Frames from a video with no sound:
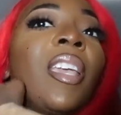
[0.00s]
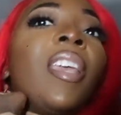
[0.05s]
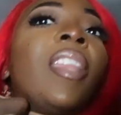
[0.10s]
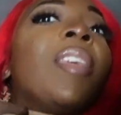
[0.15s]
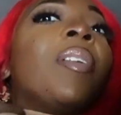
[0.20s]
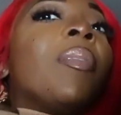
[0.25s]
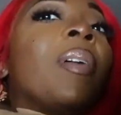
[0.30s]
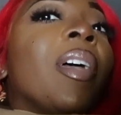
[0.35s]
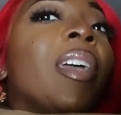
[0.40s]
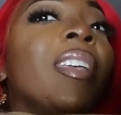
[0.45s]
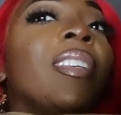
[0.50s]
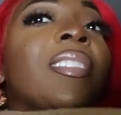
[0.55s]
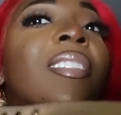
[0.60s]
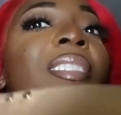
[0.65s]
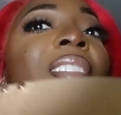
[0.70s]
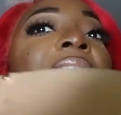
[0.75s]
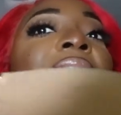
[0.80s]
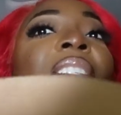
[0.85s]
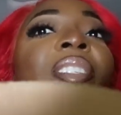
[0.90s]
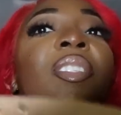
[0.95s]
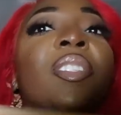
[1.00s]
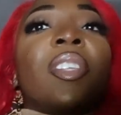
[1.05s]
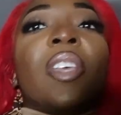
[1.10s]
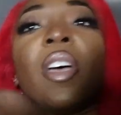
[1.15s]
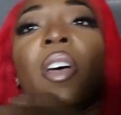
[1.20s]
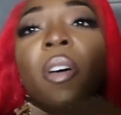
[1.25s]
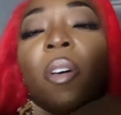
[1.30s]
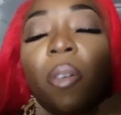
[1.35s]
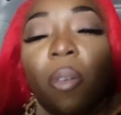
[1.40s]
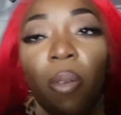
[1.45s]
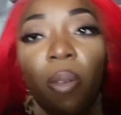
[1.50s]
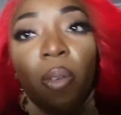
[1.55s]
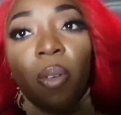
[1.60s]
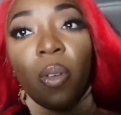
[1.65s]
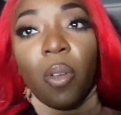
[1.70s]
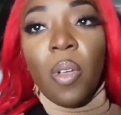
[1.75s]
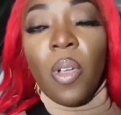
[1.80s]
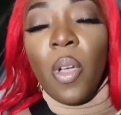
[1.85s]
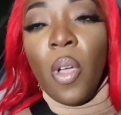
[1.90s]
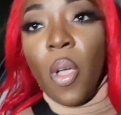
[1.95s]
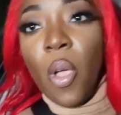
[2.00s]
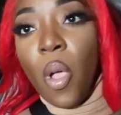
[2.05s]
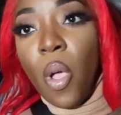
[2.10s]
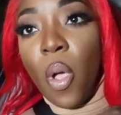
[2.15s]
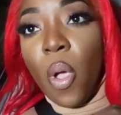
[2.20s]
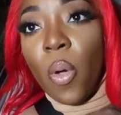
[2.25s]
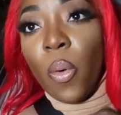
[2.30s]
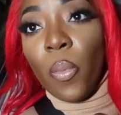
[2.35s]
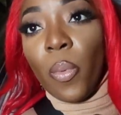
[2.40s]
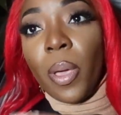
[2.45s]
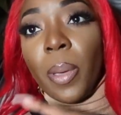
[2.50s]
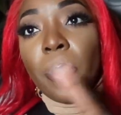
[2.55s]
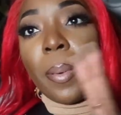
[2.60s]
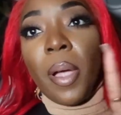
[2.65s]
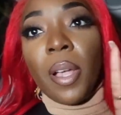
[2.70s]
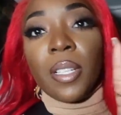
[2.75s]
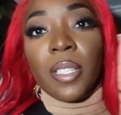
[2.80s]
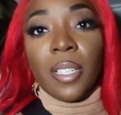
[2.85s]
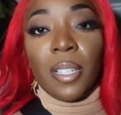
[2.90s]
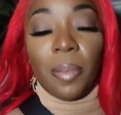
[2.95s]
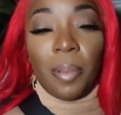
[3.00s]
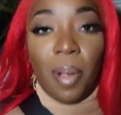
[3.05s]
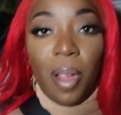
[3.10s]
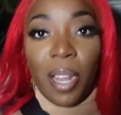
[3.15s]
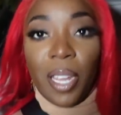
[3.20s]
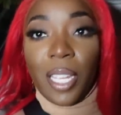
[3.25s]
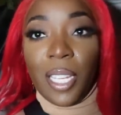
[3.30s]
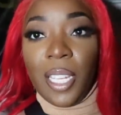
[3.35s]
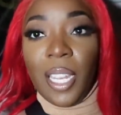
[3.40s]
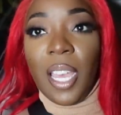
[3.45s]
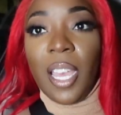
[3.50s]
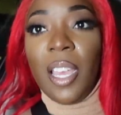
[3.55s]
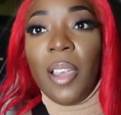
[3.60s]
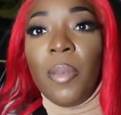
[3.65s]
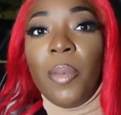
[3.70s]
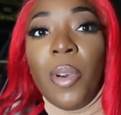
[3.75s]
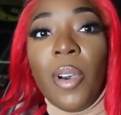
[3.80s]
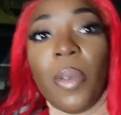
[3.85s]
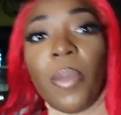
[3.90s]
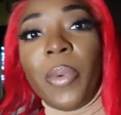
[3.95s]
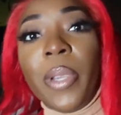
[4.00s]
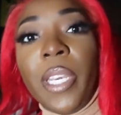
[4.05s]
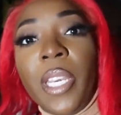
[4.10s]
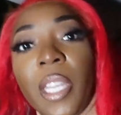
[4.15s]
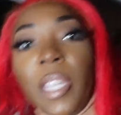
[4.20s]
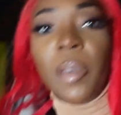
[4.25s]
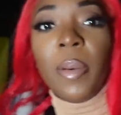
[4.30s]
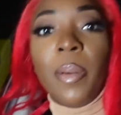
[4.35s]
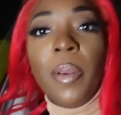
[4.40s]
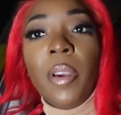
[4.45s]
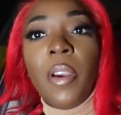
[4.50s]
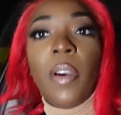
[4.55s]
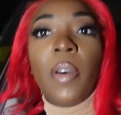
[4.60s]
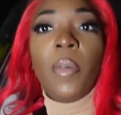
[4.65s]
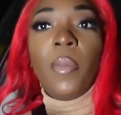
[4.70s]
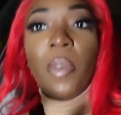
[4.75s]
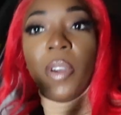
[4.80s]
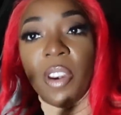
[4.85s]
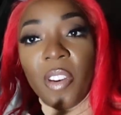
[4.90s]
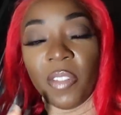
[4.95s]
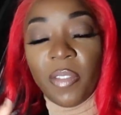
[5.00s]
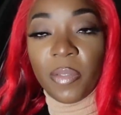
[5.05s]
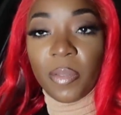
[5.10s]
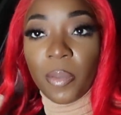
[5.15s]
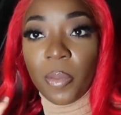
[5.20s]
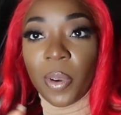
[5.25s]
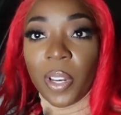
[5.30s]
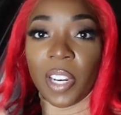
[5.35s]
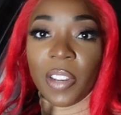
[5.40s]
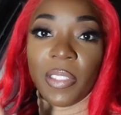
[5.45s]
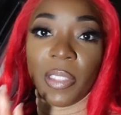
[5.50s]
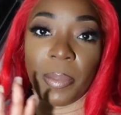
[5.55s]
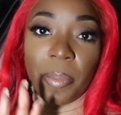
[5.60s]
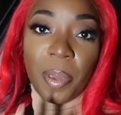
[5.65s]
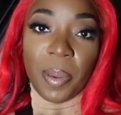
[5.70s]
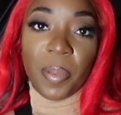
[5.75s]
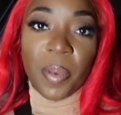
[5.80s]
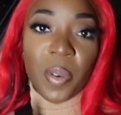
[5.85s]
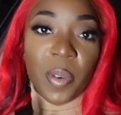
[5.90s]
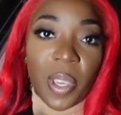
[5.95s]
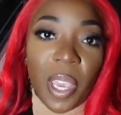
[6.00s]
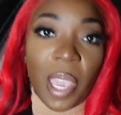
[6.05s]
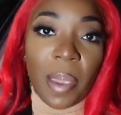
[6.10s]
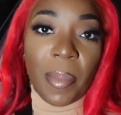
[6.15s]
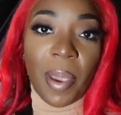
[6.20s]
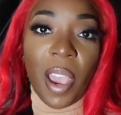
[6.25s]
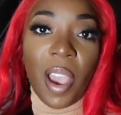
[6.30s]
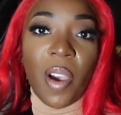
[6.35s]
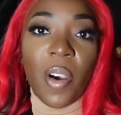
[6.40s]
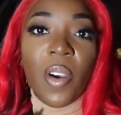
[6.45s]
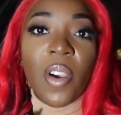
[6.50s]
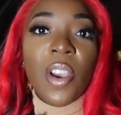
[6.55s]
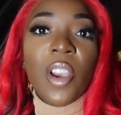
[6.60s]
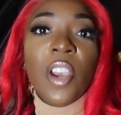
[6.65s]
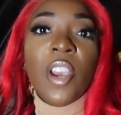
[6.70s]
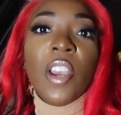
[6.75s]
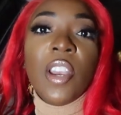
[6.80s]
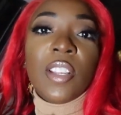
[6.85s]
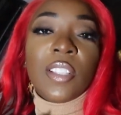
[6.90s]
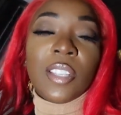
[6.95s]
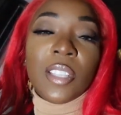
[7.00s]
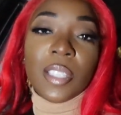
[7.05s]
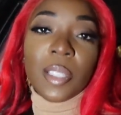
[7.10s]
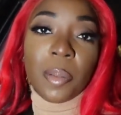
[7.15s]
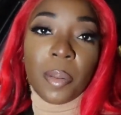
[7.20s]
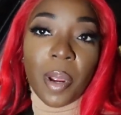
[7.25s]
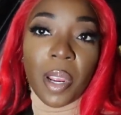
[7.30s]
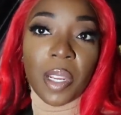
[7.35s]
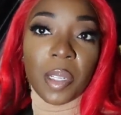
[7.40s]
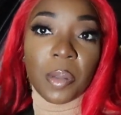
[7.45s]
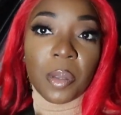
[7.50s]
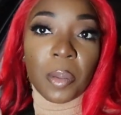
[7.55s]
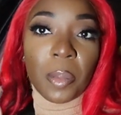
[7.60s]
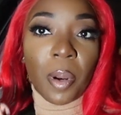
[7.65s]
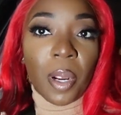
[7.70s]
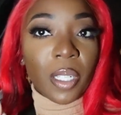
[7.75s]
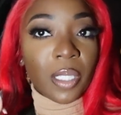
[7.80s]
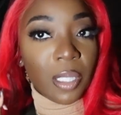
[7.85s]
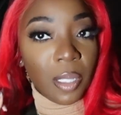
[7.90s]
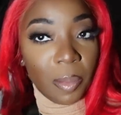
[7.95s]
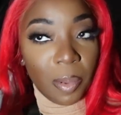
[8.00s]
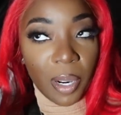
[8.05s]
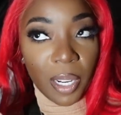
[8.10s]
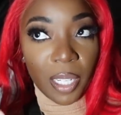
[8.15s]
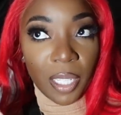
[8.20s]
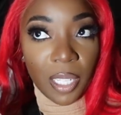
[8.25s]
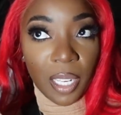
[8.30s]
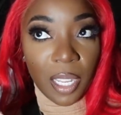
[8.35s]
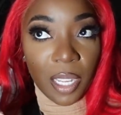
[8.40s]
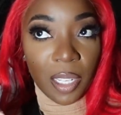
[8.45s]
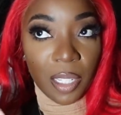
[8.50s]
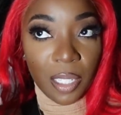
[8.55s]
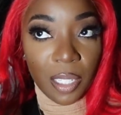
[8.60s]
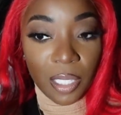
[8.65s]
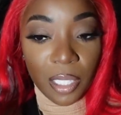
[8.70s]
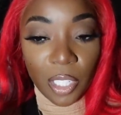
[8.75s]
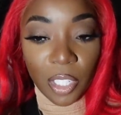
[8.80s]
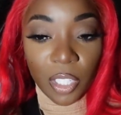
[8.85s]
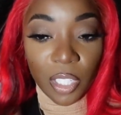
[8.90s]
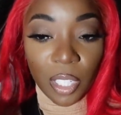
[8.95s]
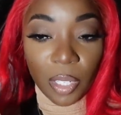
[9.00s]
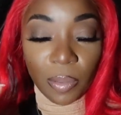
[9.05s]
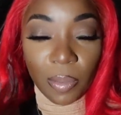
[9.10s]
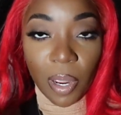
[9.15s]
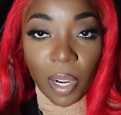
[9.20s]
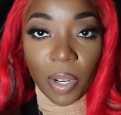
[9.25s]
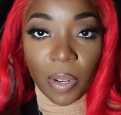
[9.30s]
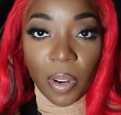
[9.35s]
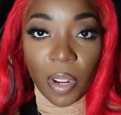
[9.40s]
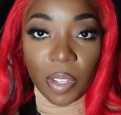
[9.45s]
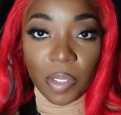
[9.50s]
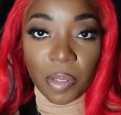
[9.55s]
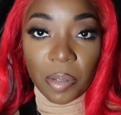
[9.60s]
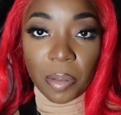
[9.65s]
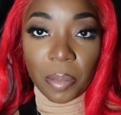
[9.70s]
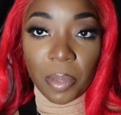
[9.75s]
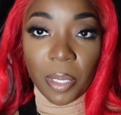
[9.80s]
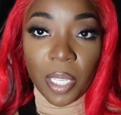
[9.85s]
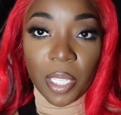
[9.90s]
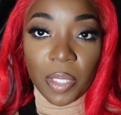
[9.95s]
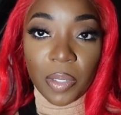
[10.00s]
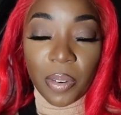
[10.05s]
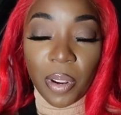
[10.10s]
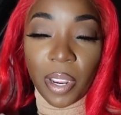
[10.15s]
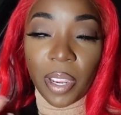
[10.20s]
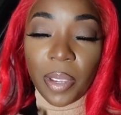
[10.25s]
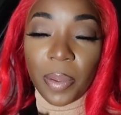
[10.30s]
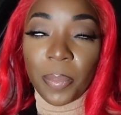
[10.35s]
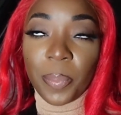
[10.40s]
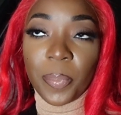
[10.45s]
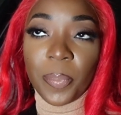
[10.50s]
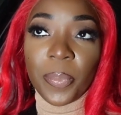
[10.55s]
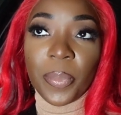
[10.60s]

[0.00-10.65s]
Anyways, so we parked in a parking lot. Well, we didn't. One of the people who came out to surprise me parked in a parking lot, literally right across from the place, right?